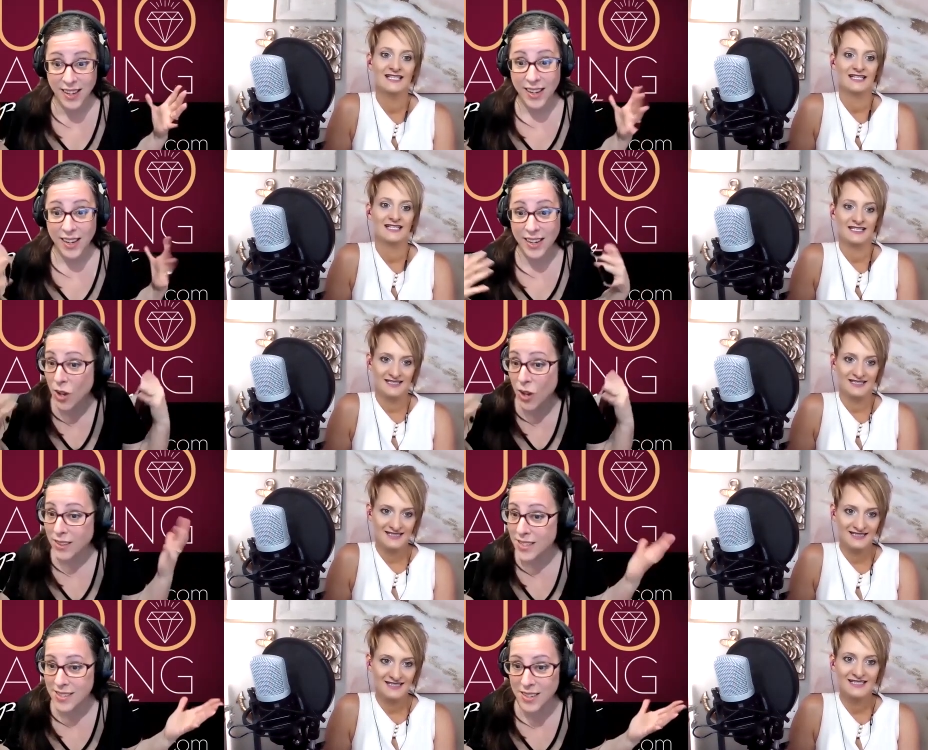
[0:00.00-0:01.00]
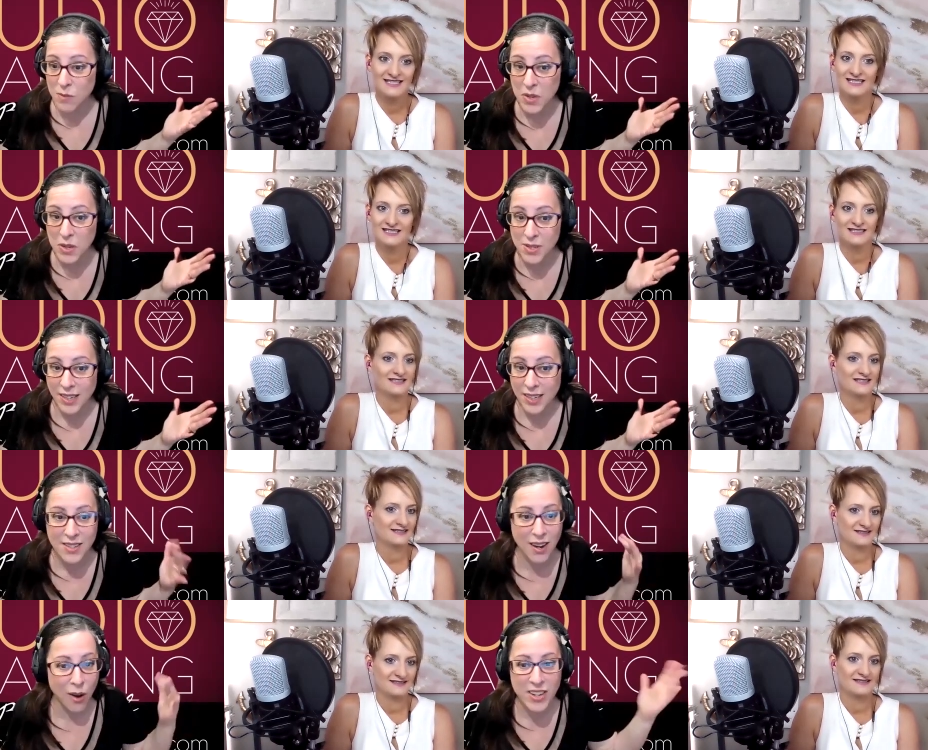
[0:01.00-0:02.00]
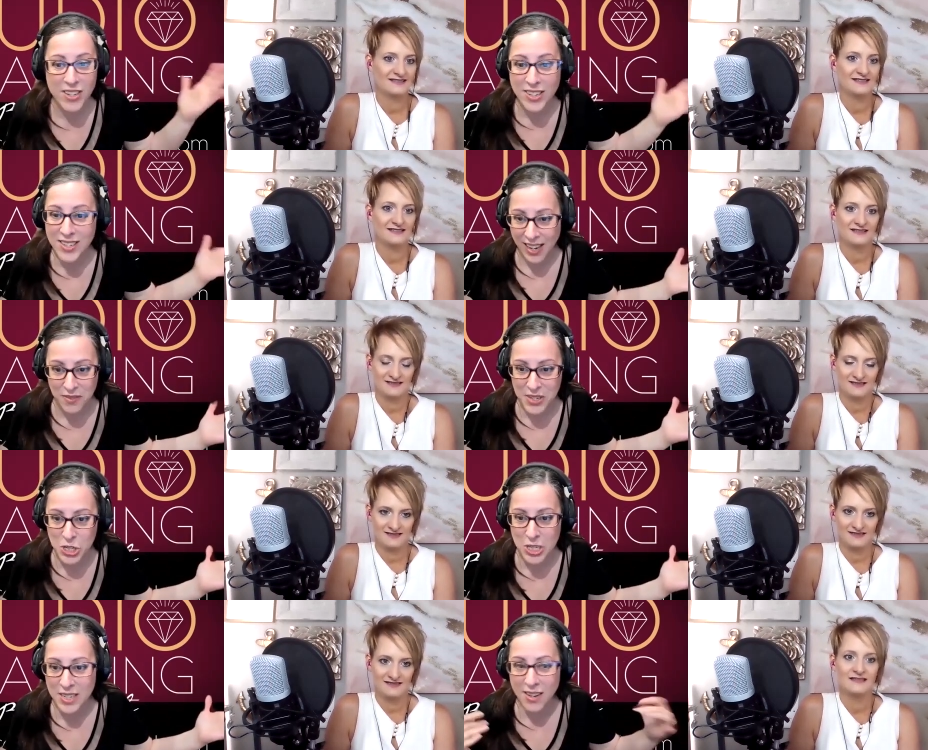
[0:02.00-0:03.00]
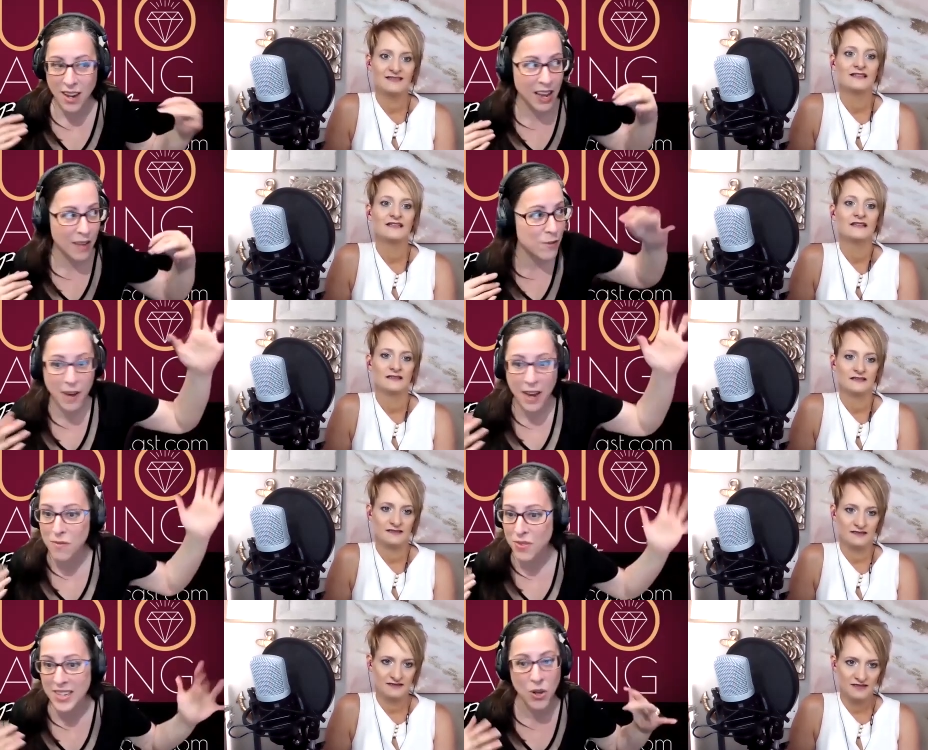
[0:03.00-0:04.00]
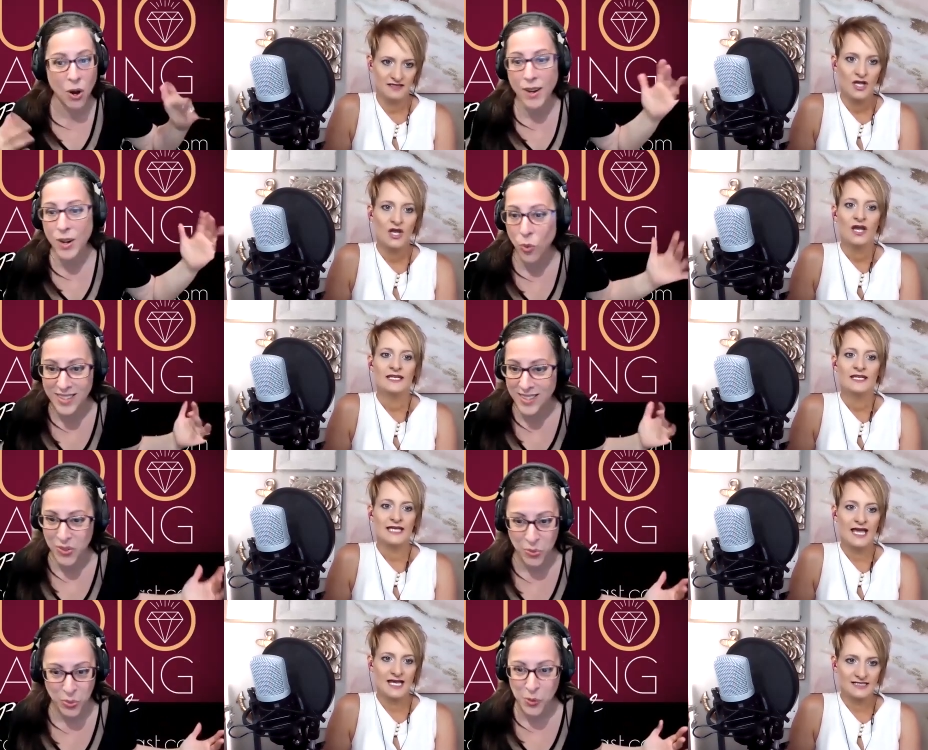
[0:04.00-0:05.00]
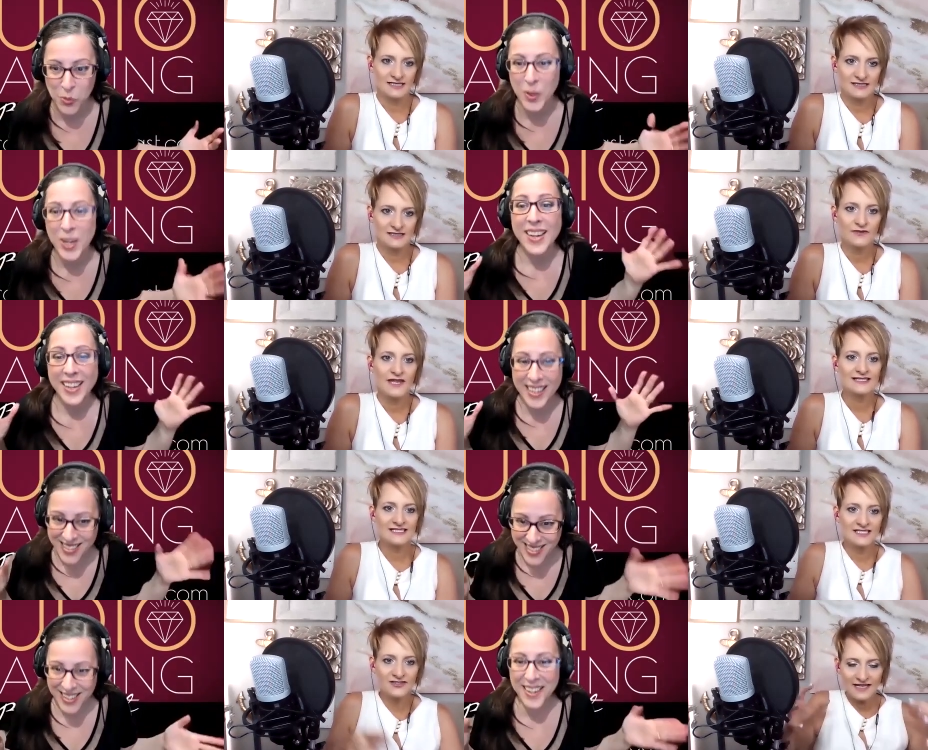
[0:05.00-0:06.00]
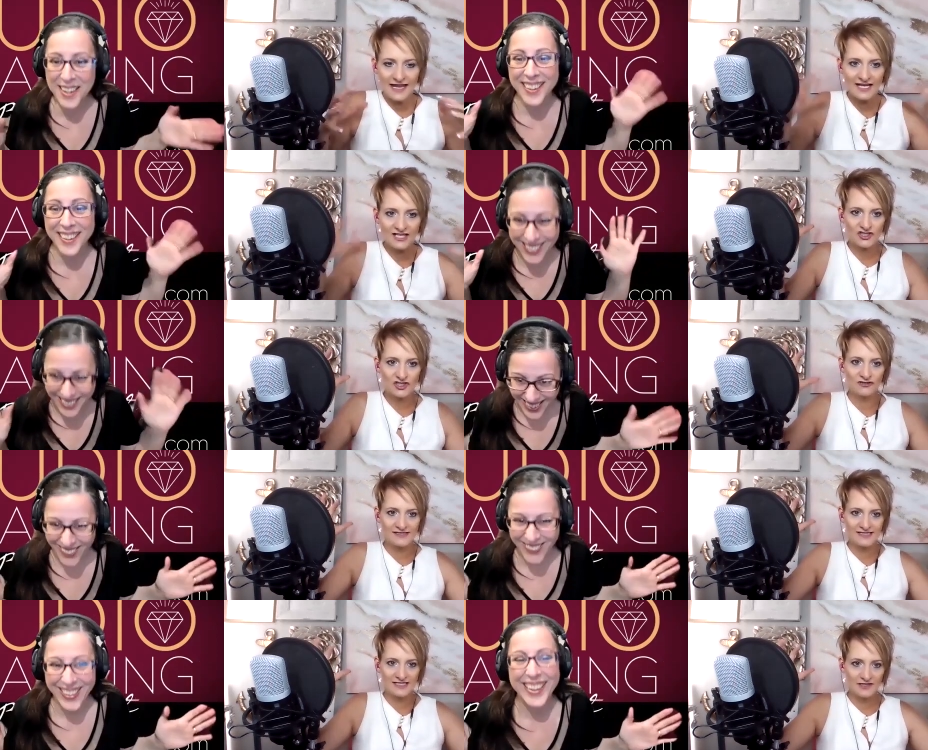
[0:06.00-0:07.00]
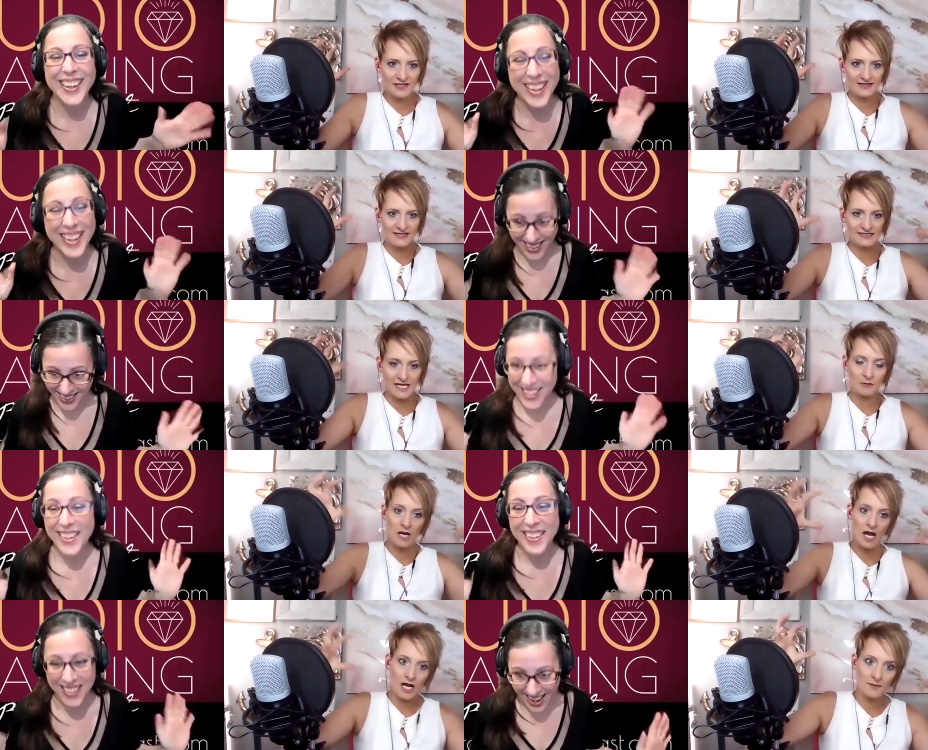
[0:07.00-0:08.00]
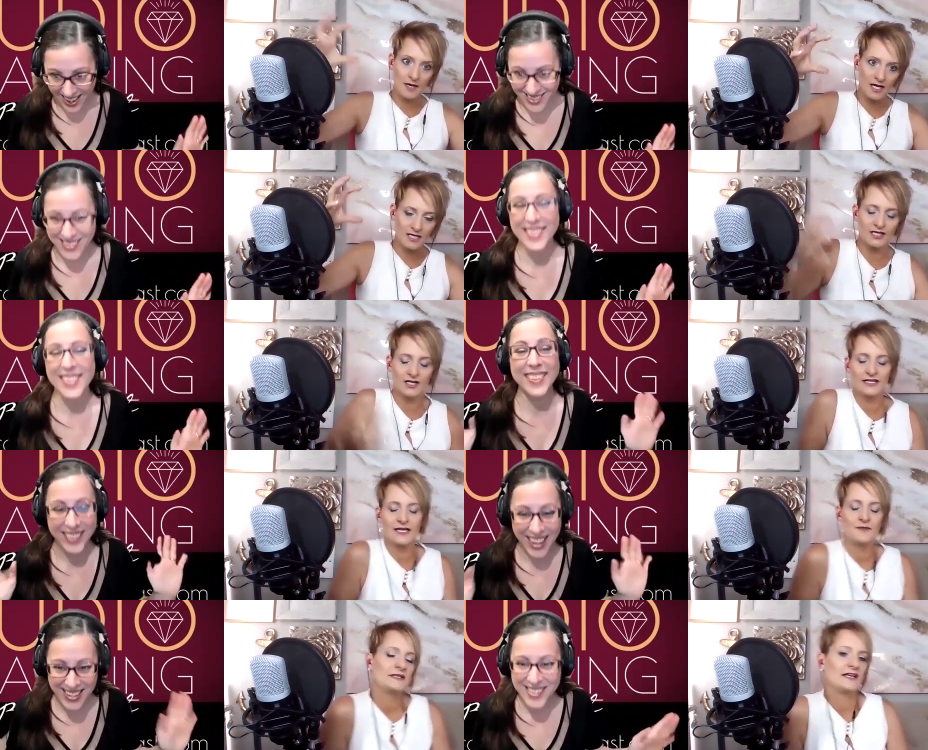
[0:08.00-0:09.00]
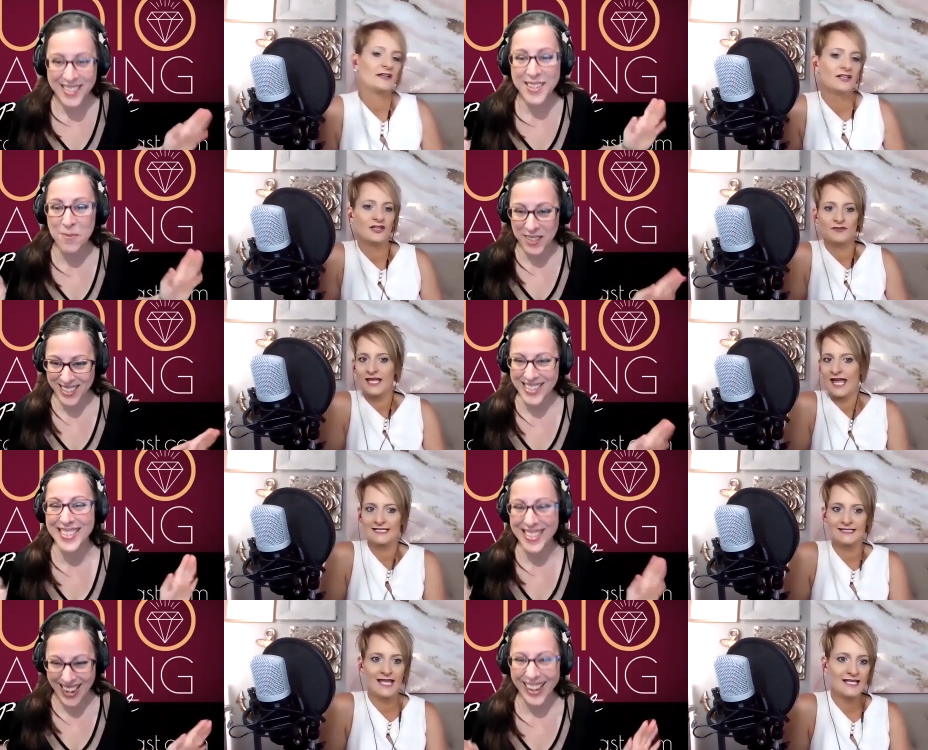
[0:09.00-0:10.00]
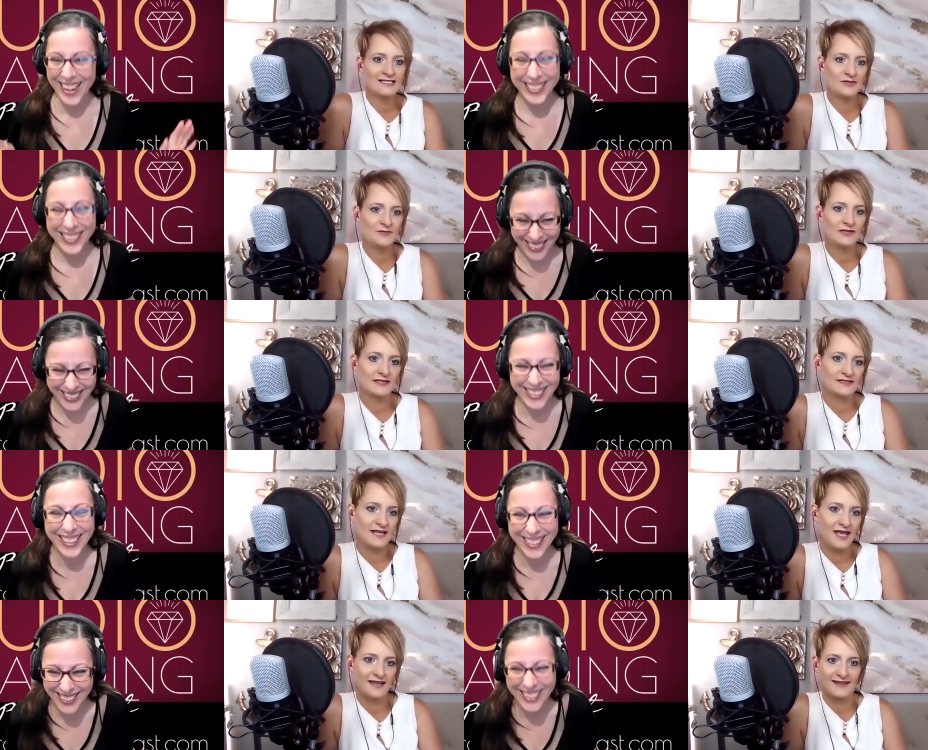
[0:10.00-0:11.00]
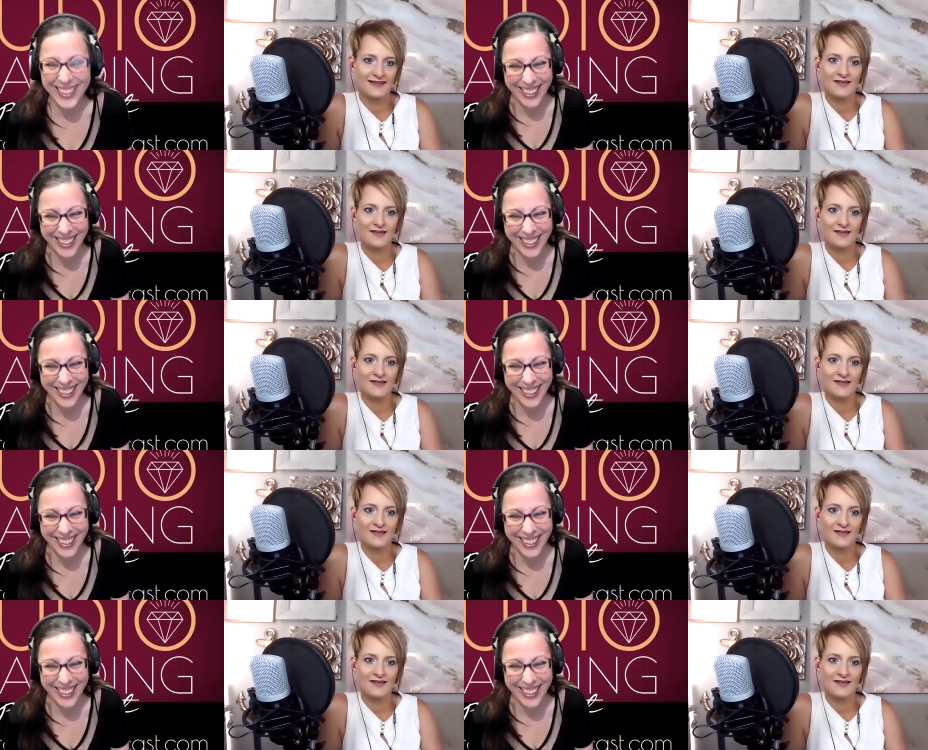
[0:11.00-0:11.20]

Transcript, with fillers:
Speaker 1: It's not listening to music. It's not watching television. It's not having five things on at once in the yes. room. Yes.
Speaker 2: Well, that's sitting, still that external you know, stimuli that's like, rah, yes. rah, you know, like less stimulus. Yes. Yeah. Yes. Stimulus. Yes. I